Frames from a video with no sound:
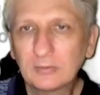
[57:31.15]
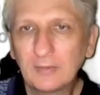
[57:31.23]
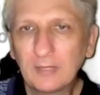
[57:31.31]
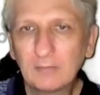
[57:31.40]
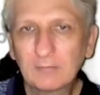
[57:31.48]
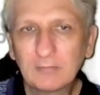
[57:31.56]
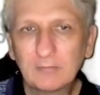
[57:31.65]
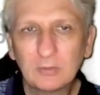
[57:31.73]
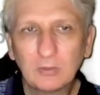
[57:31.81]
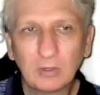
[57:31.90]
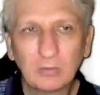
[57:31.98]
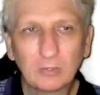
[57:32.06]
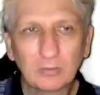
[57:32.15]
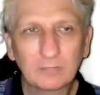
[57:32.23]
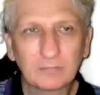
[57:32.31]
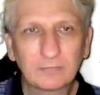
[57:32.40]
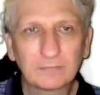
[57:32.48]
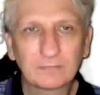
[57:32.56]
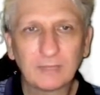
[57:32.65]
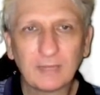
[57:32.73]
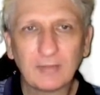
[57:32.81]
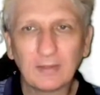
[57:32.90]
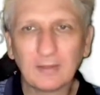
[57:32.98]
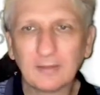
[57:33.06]
Okay, so then I've given you a whole lot
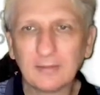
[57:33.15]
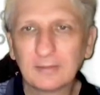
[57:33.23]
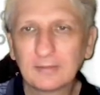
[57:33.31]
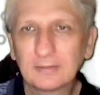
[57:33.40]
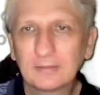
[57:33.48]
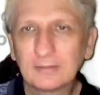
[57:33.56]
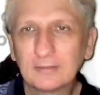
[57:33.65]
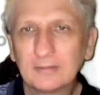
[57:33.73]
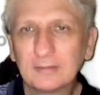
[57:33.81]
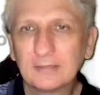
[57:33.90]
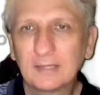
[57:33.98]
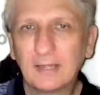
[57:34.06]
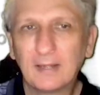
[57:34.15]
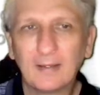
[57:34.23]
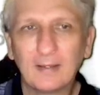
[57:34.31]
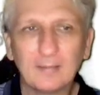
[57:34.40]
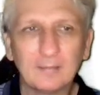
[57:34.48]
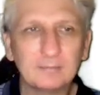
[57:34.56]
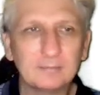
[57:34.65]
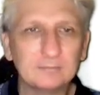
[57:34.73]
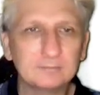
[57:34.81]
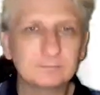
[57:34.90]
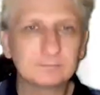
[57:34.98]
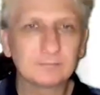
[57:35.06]
of other
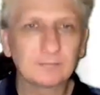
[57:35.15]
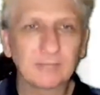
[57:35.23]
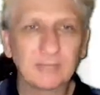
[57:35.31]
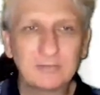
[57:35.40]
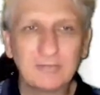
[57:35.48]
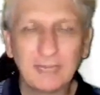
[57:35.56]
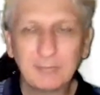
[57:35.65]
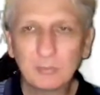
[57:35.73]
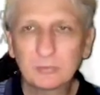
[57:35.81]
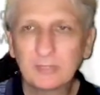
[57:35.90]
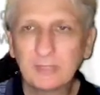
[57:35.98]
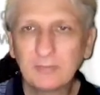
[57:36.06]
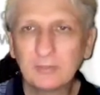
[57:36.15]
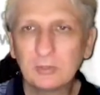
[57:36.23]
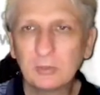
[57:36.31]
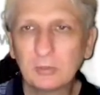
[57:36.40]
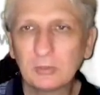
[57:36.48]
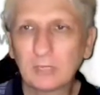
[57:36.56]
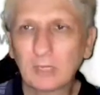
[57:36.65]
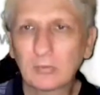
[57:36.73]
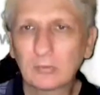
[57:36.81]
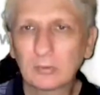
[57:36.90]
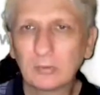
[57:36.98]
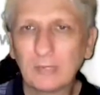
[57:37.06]
um, examples here
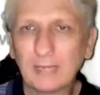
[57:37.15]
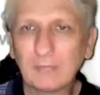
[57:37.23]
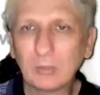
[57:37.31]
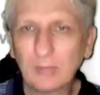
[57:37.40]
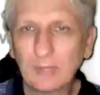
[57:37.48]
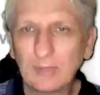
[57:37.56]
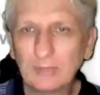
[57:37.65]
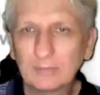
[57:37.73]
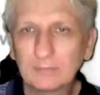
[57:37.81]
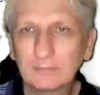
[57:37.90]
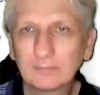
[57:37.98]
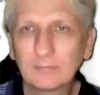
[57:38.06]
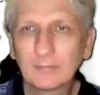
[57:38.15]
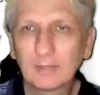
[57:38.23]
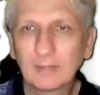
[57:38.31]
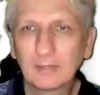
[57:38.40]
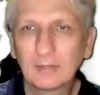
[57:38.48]
that you can go through and have a look at.